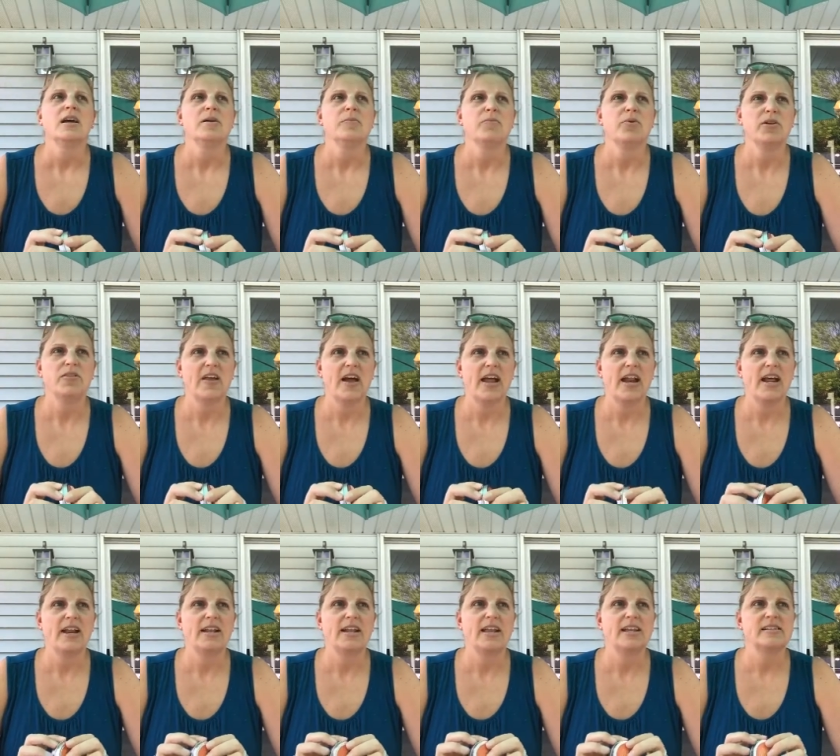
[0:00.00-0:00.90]
Put that
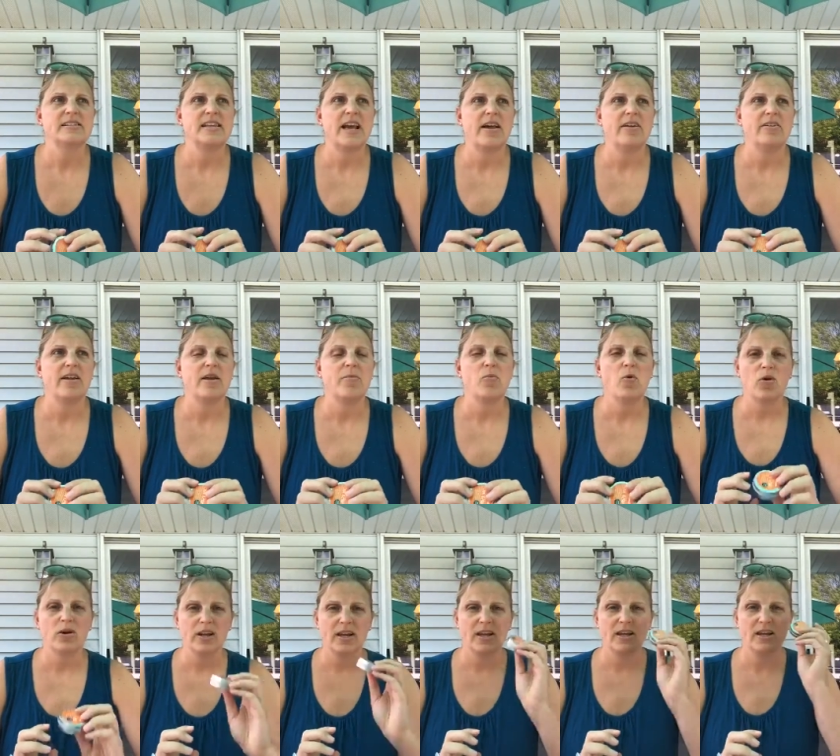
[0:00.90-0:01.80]
on again Saturday
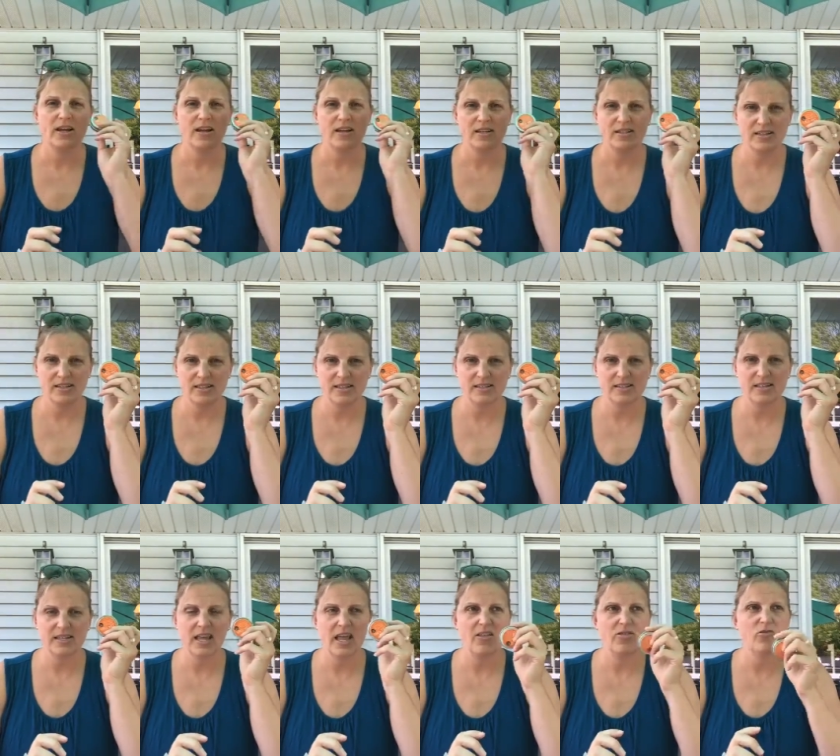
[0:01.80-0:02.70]
morning. Did this
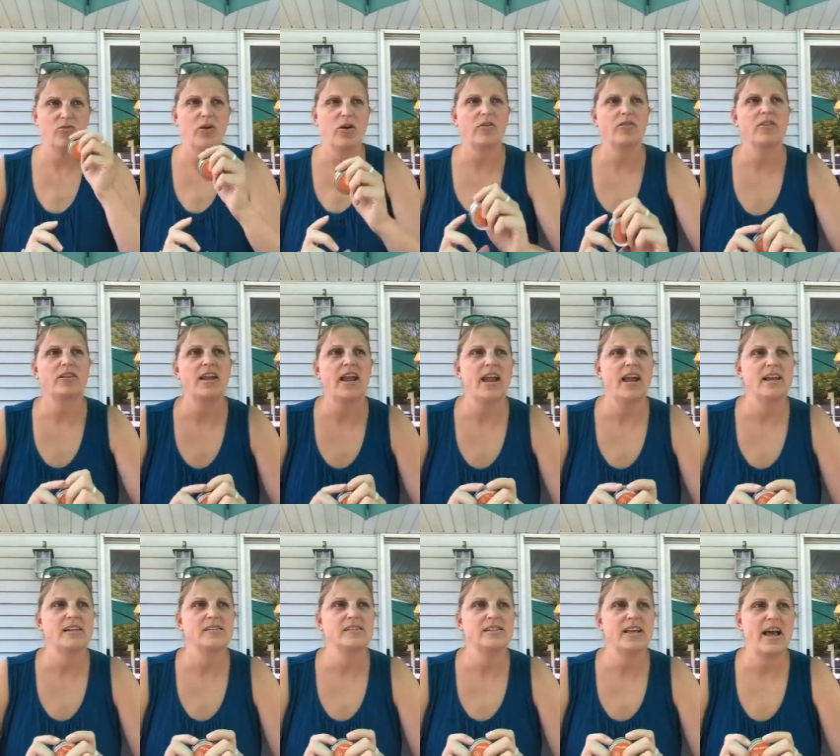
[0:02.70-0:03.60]
again throughout the day
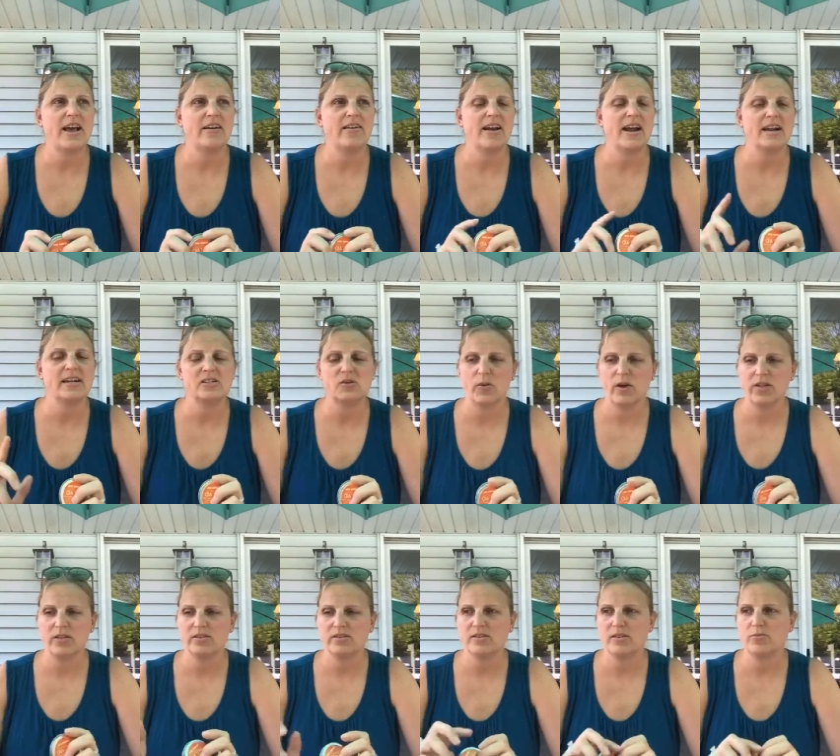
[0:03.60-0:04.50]
on Saturday, as
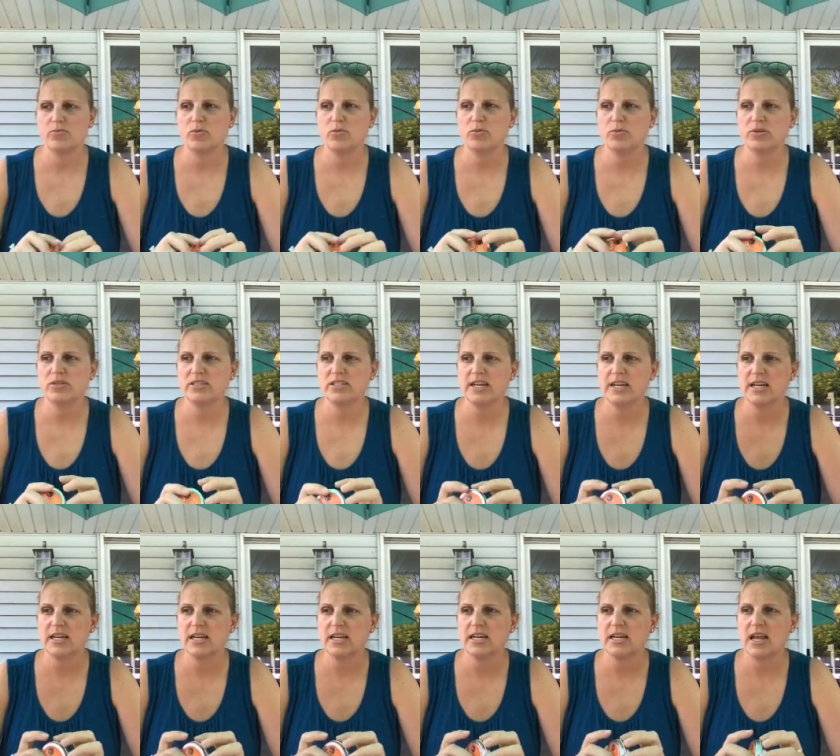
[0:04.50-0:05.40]
well as the boo-boo
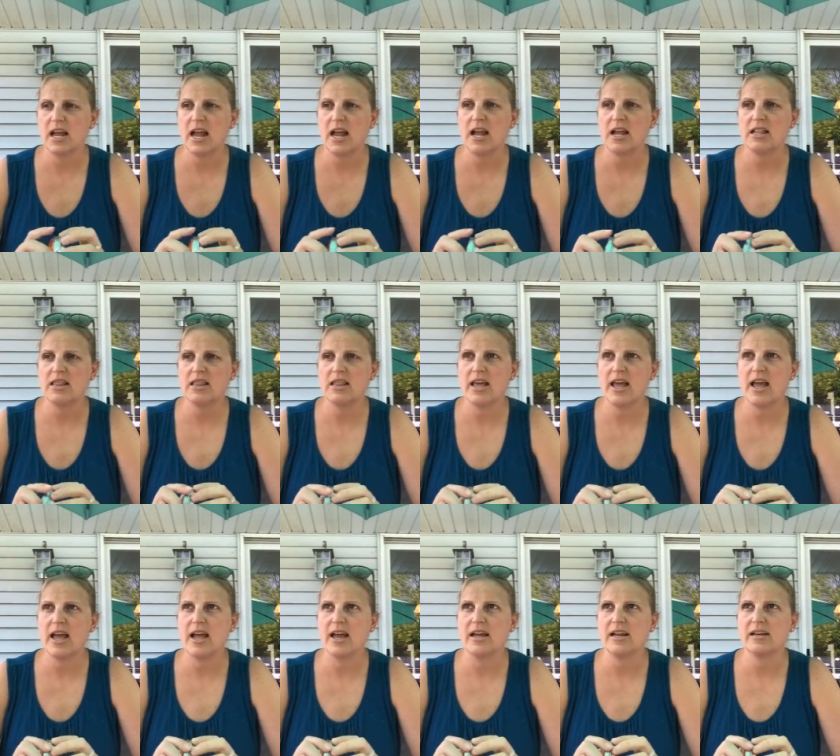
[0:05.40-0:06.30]
stick. And
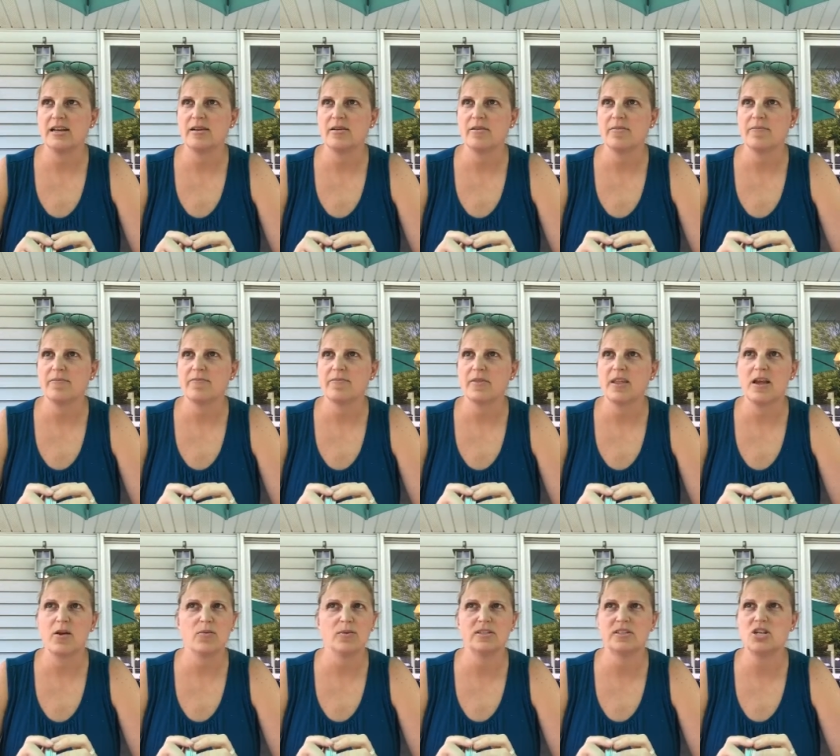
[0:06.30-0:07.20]
then
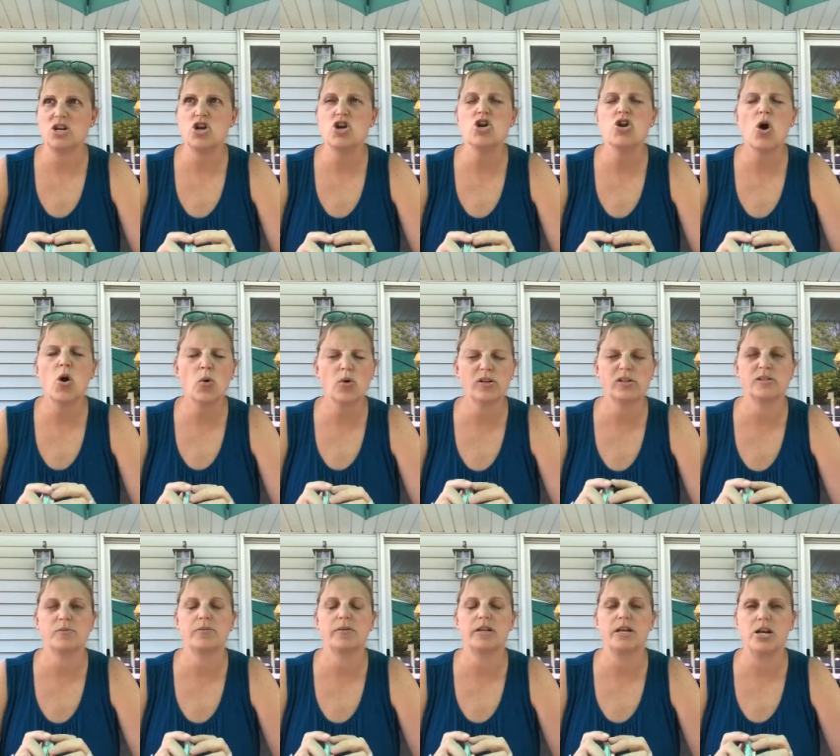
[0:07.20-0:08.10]
it was
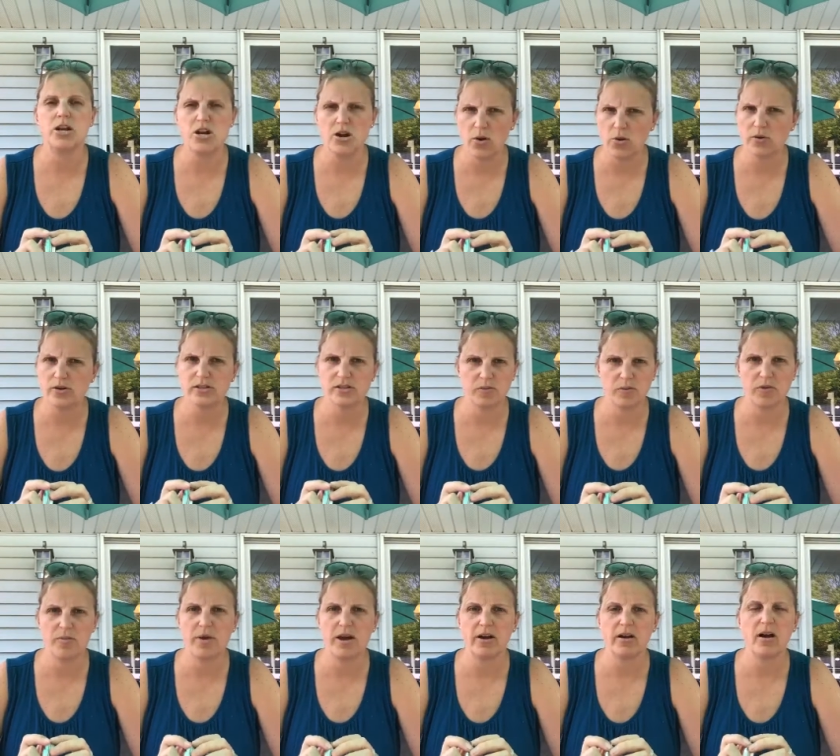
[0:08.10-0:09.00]
noticeably
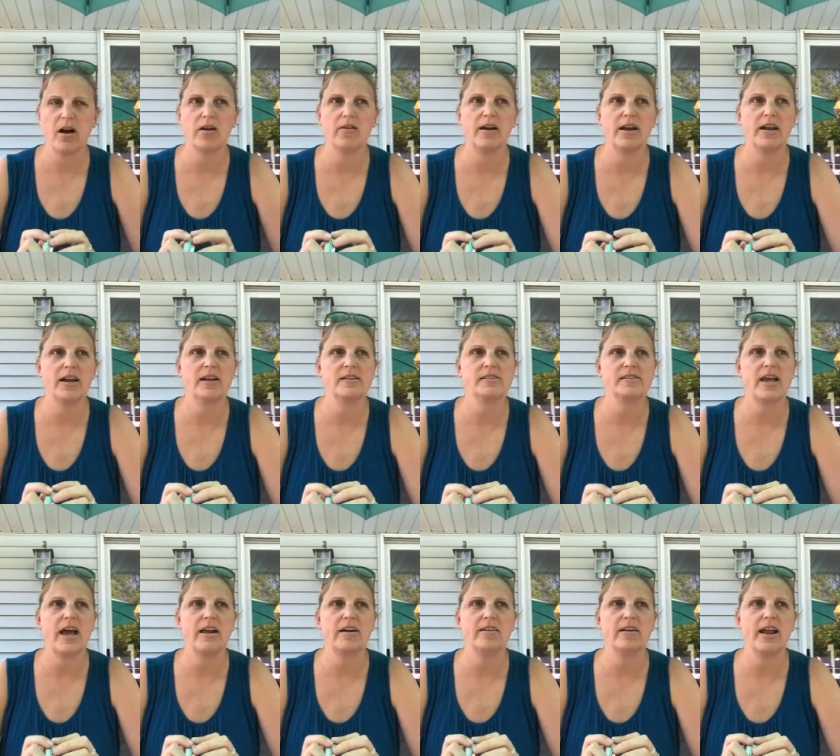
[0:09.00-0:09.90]
better already on
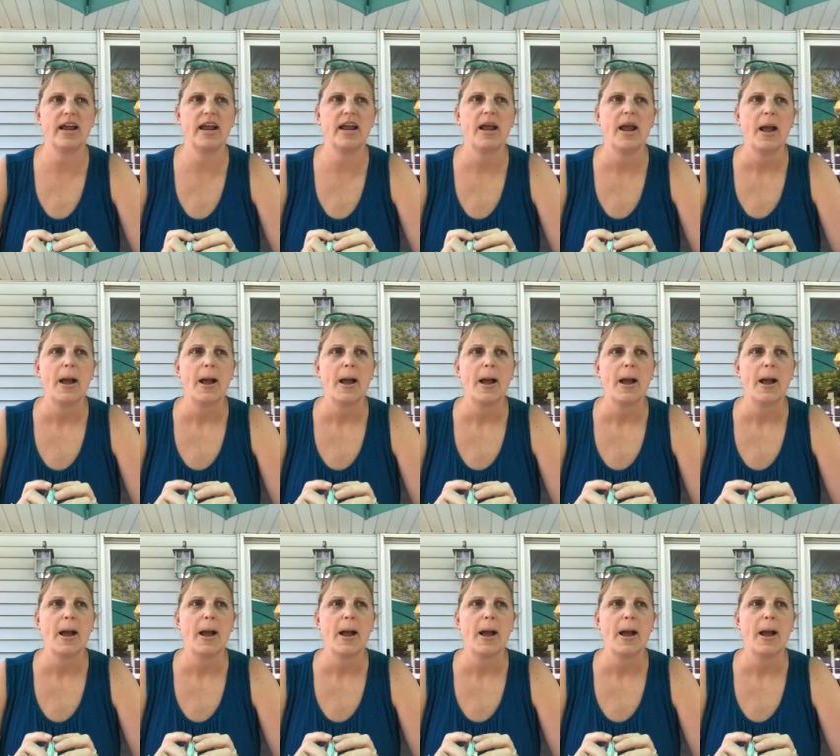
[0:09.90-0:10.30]
Saturday.